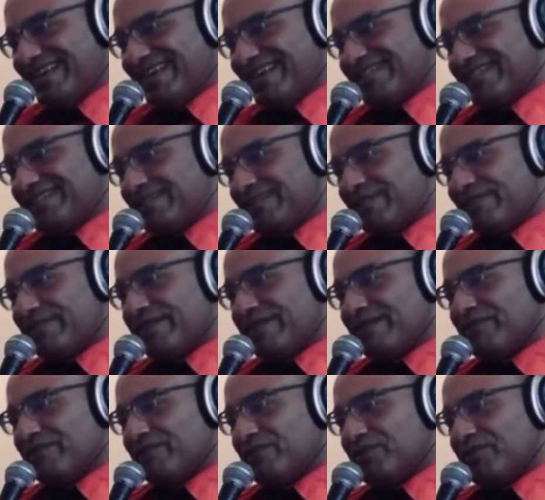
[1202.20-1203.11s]
Some of
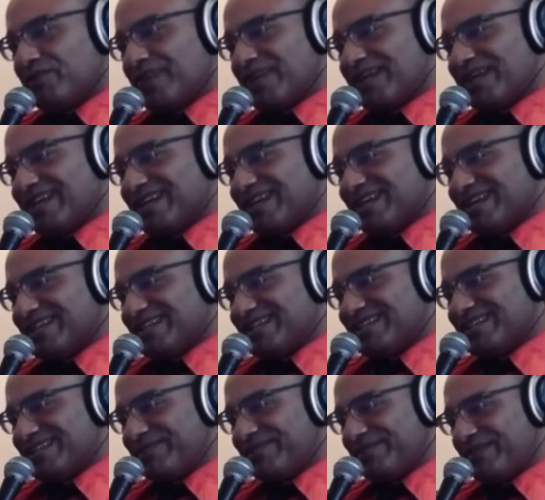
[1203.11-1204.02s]
them Luke
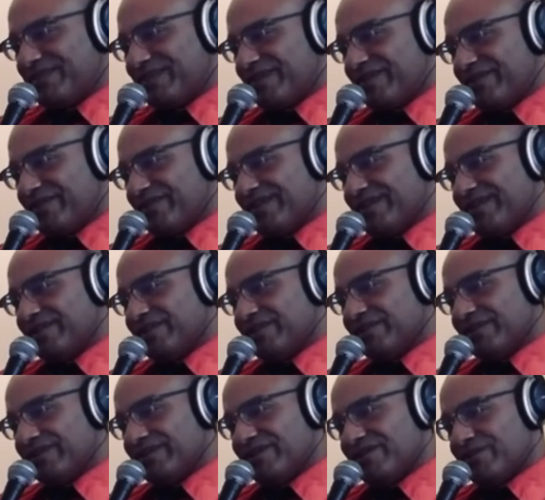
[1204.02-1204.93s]
recognized, other he had
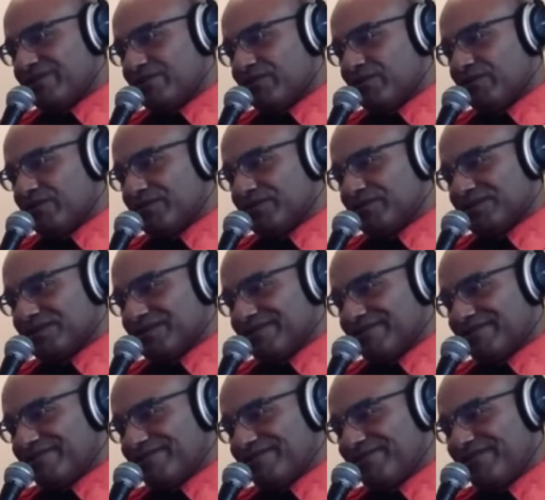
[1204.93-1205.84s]
only heard rumors of.
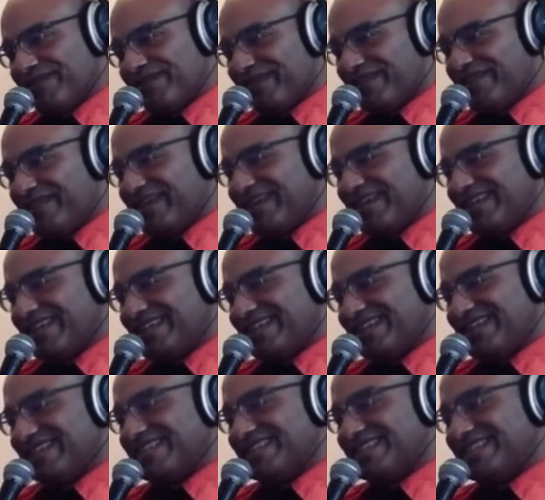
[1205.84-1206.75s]
The
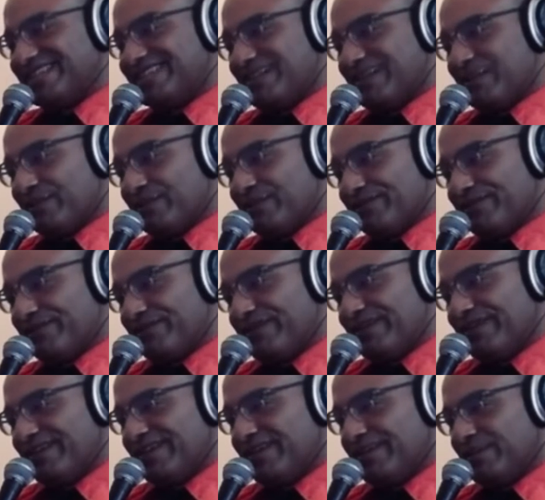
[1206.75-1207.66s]
cantina itself,
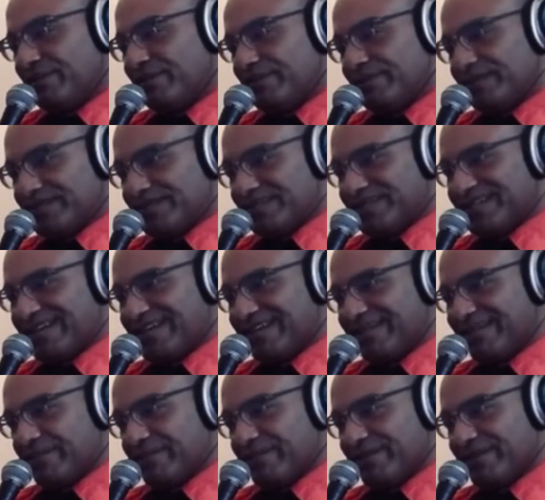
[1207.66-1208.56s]
he knew from the design
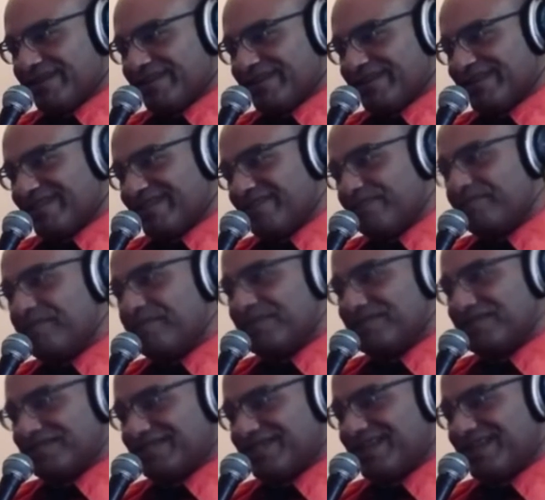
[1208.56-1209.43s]
of the building, must